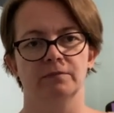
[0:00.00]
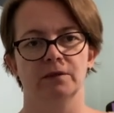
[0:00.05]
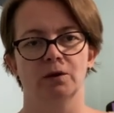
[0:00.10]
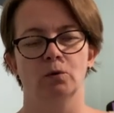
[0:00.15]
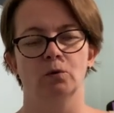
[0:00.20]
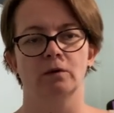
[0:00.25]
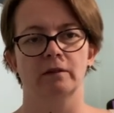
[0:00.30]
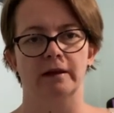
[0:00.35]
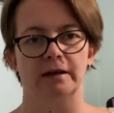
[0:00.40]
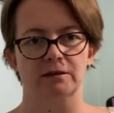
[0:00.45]

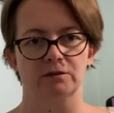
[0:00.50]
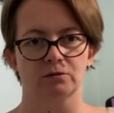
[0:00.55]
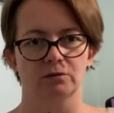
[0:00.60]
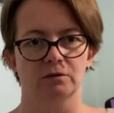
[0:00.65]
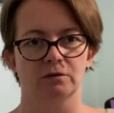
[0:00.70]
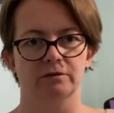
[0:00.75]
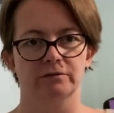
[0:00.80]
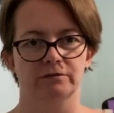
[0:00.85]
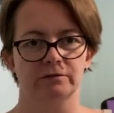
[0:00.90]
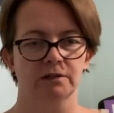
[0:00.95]
all that sort
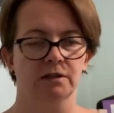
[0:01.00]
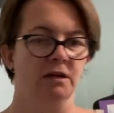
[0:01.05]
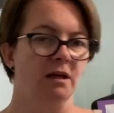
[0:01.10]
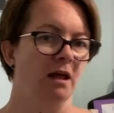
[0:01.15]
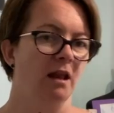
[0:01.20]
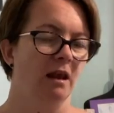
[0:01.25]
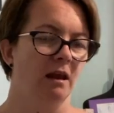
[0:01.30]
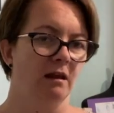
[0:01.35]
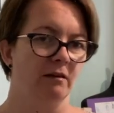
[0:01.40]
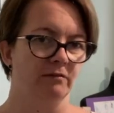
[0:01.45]
of
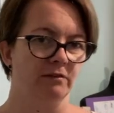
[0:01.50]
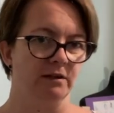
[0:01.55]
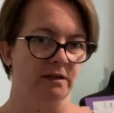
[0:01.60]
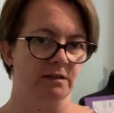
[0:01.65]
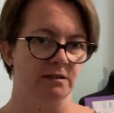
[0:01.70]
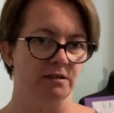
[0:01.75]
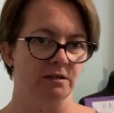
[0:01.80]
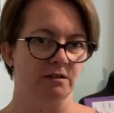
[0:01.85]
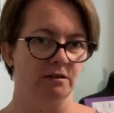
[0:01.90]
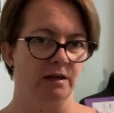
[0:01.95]

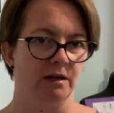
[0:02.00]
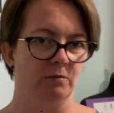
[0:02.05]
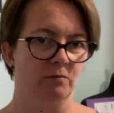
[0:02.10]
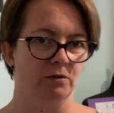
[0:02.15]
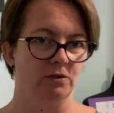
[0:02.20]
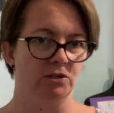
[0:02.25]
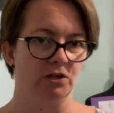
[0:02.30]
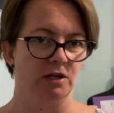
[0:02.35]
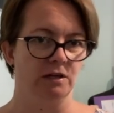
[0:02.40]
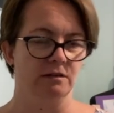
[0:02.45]
loveliness that you get with
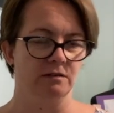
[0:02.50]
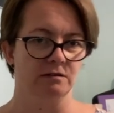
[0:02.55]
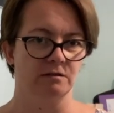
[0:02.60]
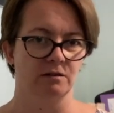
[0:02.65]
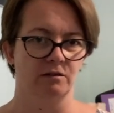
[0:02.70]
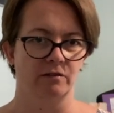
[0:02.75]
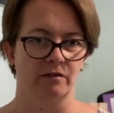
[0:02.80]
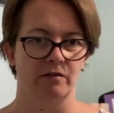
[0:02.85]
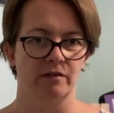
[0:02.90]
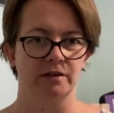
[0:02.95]
jeans
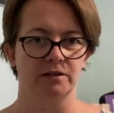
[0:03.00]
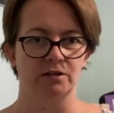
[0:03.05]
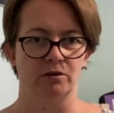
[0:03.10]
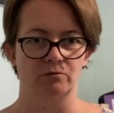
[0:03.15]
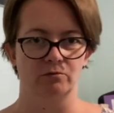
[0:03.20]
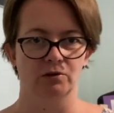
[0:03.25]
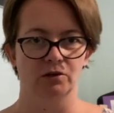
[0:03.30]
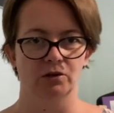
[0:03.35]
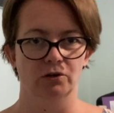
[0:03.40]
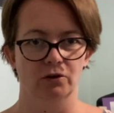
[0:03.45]
so that they
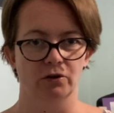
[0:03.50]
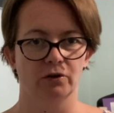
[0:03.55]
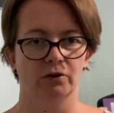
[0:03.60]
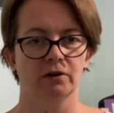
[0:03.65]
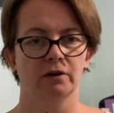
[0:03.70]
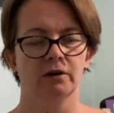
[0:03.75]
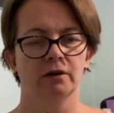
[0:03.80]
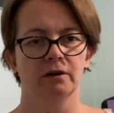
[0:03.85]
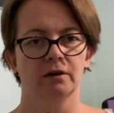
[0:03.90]
don't look